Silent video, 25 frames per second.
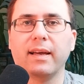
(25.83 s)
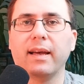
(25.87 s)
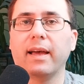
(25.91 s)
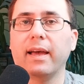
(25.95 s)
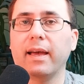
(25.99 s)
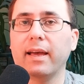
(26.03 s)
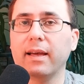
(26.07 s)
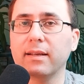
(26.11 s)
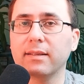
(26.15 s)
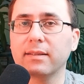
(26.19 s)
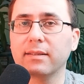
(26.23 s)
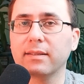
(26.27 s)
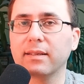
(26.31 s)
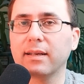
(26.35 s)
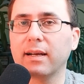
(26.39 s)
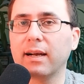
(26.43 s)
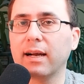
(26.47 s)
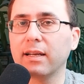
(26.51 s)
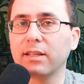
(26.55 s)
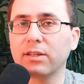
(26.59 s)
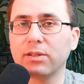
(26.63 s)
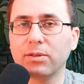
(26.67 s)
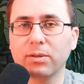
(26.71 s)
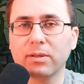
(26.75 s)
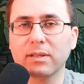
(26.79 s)
And I
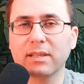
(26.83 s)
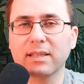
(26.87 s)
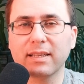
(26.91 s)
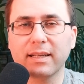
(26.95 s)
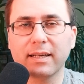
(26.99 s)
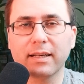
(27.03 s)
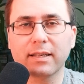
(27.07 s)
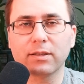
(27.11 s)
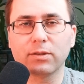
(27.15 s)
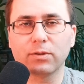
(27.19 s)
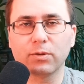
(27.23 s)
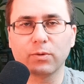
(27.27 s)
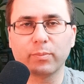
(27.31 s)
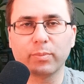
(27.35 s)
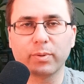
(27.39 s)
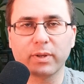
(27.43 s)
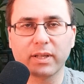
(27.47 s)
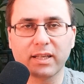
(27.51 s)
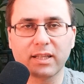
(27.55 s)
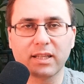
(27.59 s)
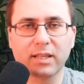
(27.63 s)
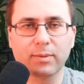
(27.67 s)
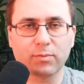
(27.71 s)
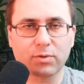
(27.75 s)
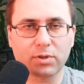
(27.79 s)
don't like to play
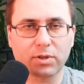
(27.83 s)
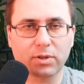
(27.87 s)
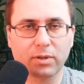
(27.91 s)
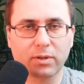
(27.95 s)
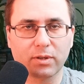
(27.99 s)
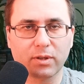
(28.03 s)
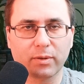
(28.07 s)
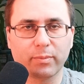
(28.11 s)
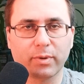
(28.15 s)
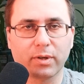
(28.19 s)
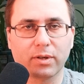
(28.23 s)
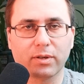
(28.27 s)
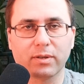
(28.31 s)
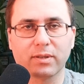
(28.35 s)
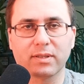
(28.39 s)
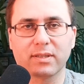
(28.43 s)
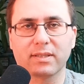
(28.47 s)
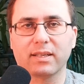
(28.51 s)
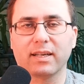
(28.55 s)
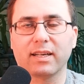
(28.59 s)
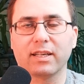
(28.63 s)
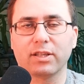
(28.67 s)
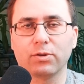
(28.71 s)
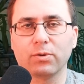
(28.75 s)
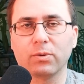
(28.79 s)
them solo because
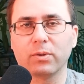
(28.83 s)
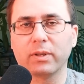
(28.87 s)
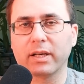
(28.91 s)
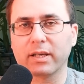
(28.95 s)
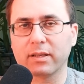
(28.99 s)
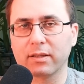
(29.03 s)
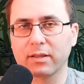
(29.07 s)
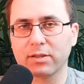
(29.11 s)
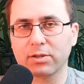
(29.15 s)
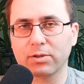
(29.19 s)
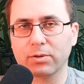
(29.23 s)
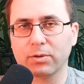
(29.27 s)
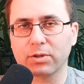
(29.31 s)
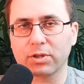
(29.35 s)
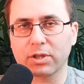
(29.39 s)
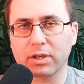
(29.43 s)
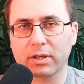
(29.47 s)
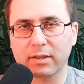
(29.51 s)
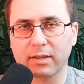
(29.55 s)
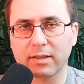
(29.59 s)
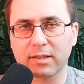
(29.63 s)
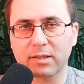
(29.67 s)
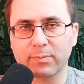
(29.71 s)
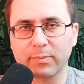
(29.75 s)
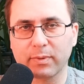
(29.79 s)
I do like the social
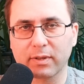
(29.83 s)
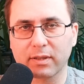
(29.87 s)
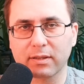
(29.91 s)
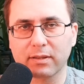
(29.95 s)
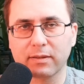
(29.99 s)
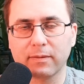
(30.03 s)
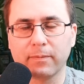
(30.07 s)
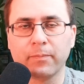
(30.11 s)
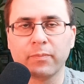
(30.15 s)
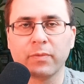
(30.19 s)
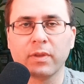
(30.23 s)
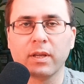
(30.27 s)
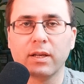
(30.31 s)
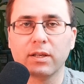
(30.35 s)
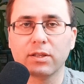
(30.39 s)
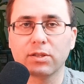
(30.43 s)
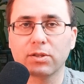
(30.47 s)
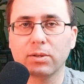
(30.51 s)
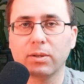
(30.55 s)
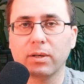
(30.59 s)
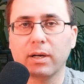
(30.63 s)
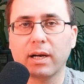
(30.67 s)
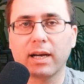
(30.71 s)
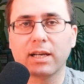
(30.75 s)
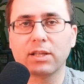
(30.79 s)
aspect.
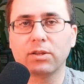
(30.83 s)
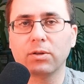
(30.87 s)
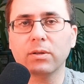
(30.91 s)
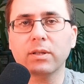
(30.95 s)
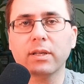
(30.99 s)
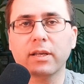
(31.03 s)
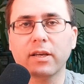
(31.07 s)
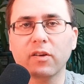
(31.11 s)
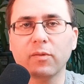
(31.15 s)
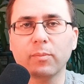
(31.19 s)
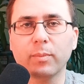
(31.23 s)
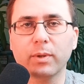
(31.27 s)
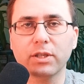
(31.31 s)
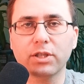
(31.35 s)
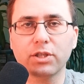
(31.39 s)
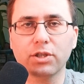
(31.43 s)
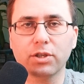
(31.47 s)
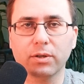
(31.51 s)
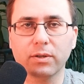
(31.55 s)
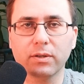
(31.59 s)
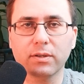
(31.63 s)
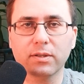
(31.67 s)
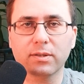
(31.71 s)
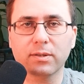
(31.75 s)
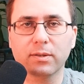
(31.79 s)
So I don't have much
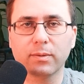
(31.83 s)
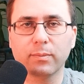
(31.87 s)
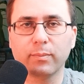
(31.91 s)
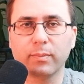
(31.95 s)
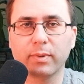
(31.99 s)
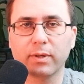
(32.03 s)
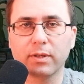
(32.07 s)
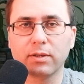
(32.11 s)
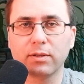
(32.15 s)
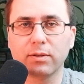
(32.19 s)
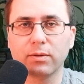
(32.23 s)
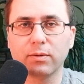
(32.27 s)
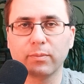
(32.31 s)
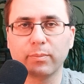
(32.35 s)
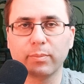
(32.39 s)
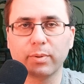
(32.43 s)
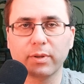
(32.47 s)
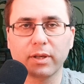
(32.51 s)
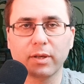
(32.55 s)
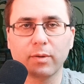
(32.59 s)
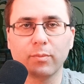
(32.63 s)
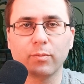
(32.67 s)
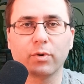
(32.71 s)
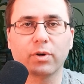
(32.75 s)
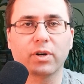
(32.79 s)
choice but to
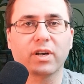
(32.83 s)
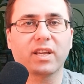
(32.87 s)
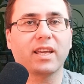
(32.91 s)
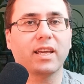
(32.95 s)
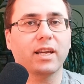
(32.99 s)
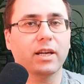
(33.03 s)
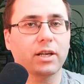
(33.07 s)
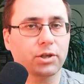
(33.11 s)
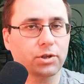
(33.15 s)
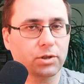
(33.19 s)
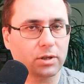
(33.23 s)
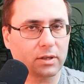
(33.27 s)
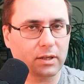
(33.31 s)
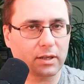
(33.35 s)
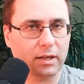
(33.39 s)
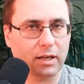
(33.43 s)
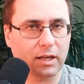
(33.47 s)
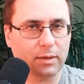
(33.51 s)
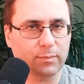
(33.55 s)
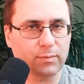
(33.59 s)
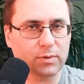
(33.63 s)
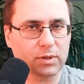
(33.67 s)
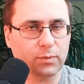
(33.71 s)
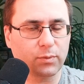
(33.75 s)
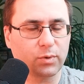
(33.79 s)
play more casual
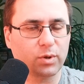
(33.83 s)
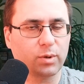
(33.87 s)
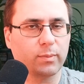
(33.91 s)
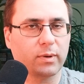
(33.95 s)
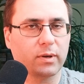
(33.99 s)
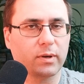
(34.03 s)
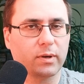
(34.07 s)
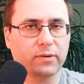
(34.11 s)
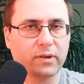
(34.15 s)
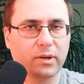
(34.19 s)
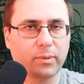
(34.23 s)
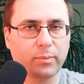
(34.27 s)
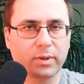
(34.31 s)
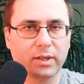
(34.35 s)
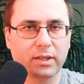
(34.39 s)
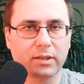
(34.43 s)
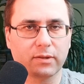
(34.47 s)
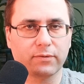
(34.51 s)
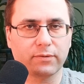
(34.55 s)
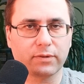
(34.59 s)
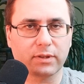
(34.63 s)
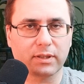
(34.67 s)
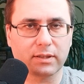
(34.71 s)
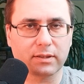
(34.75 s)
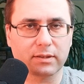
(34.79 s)
games with my family and
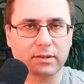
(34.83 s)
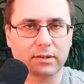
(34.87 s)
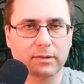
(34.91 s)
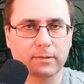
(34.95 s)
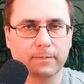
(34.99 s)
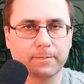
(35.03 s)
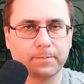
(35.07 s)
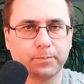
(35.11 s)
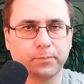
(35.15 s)
friends.